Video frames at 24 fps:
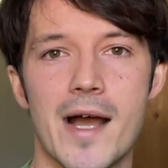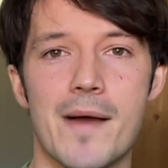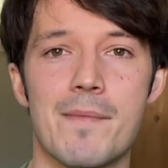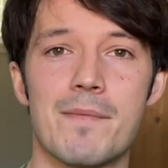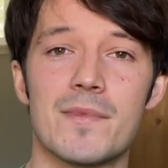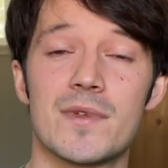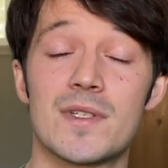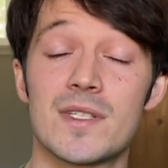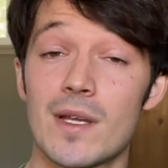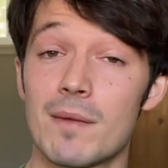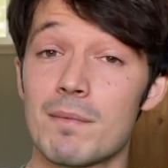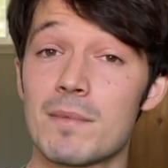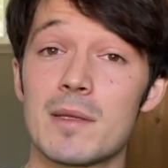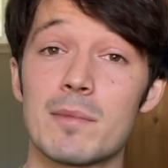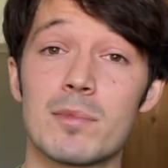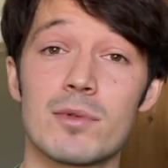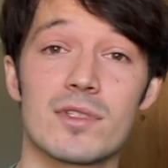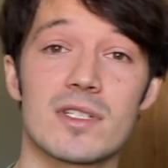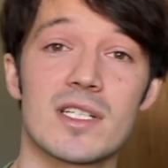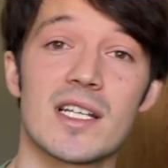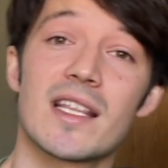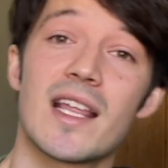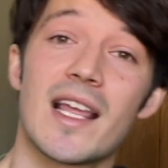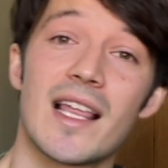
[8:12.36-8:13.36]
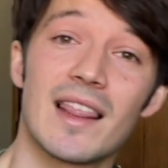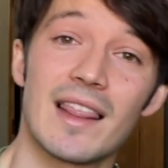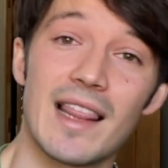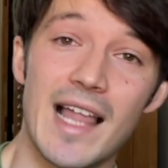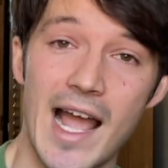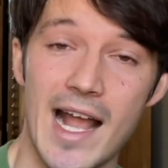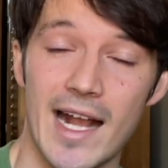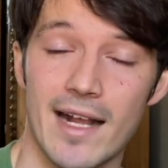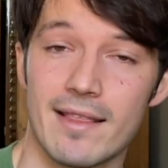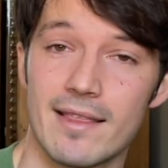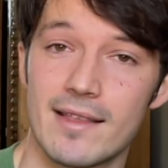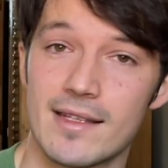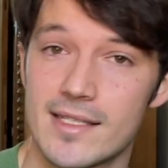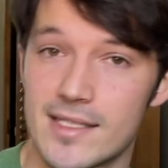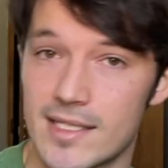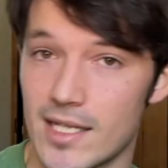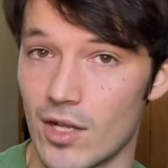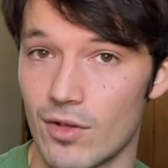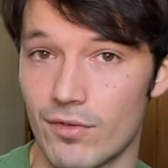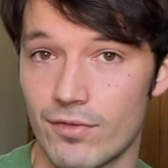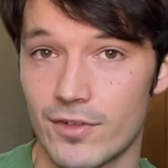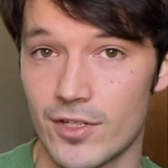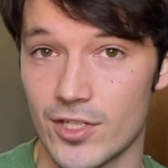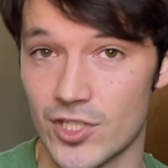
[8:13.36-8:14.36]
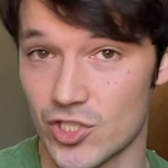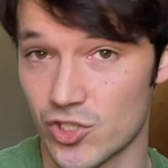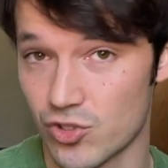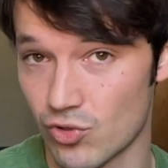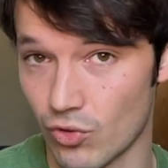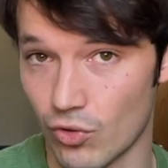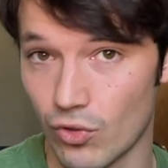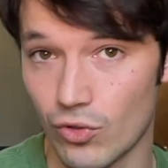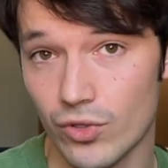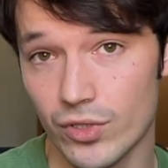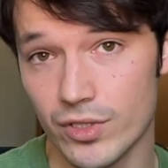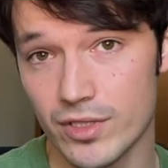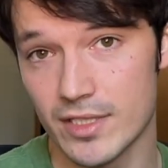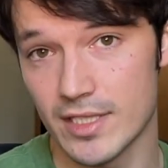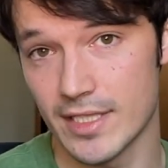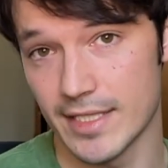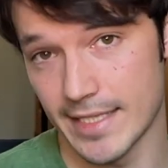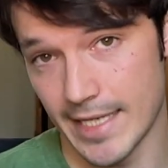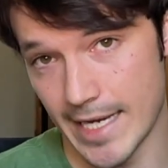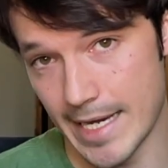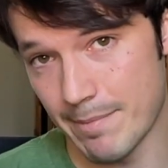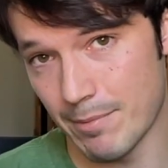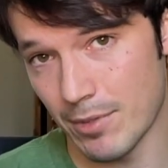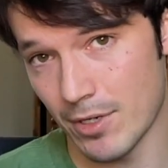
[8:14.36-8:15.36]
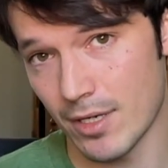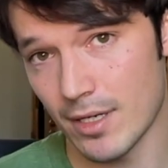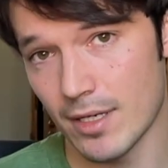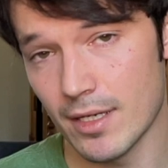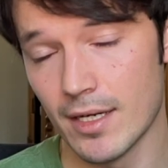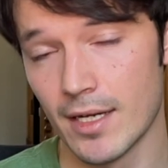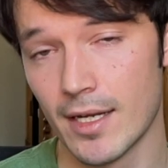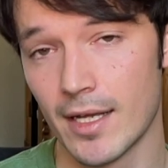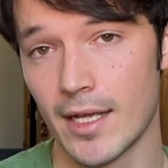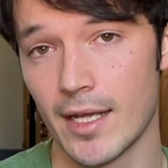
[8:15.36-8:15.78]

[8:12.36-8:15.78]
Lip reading: Some people say they lack the self-control to taper,